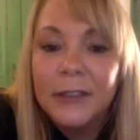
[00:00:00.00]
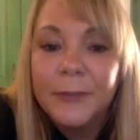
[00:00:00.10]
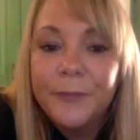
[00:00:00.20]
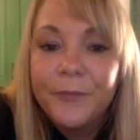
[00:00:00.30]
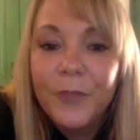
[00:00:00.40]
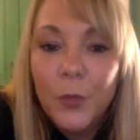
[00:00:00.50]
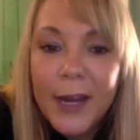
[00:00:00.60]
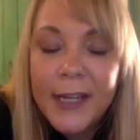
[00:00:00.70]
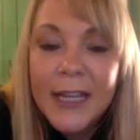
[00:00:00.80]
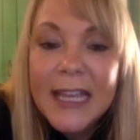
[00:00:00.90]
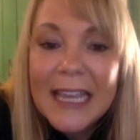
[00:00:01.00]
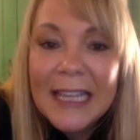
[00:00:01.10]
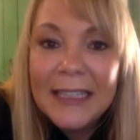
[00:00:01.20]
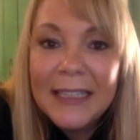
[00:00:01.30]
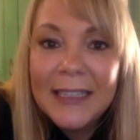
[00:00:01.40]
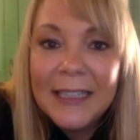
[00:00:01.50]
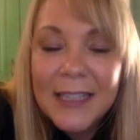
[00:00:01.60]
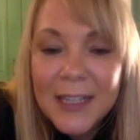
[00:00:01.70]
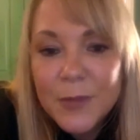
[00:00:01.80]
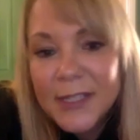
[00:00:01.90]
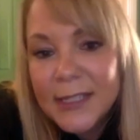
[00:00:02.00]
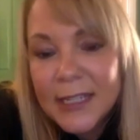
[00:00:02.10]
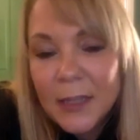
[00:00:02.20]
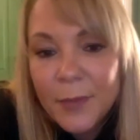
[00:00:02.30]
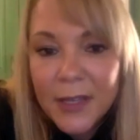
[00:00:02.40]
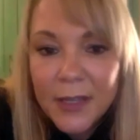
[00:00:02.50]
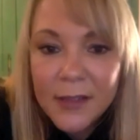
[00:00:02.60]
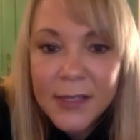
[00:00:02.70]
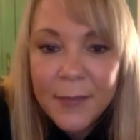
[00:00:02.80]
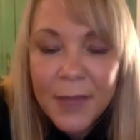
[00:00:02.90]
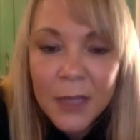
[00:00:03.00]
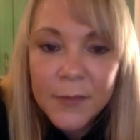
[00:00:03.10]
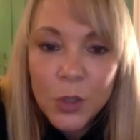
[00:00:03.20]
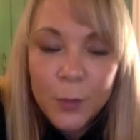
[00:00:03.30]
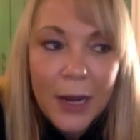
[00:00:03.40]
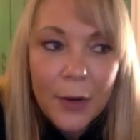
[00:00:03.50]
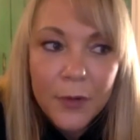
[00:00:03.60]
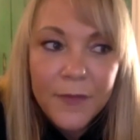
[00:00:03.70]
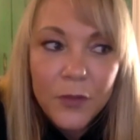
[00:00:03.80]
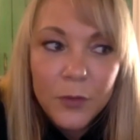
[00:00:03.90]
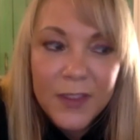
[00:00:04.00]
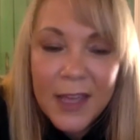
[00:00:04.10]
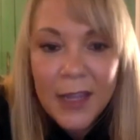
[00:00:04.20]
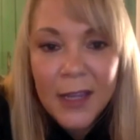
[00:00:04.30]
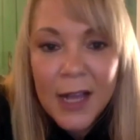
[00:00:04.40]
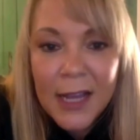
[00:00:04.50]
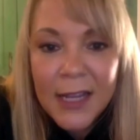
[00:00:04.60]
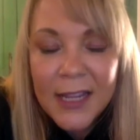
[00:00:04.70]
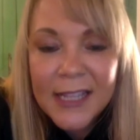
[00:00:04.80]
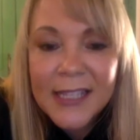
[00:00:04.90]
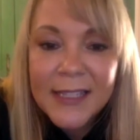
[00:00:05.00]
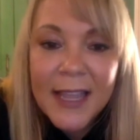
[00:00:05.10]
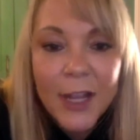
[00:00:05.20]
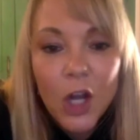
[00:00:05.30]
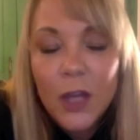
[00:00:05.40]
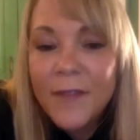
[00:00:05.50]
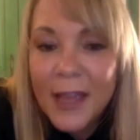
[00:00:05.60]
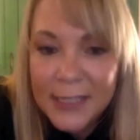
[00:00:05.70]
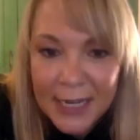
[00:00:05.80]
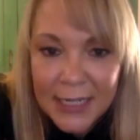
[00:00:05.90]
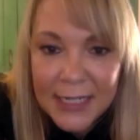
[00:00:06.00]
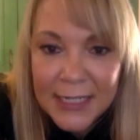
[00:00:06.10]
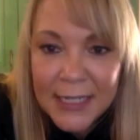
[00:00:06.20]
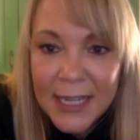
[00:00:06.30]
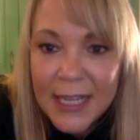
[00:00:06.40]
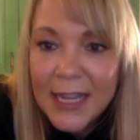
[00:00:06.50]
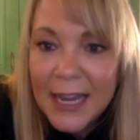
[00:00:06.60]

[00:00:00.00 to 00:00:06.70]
together, right? And the thing with CDPs that make them so powerful with the AI is they take all of that data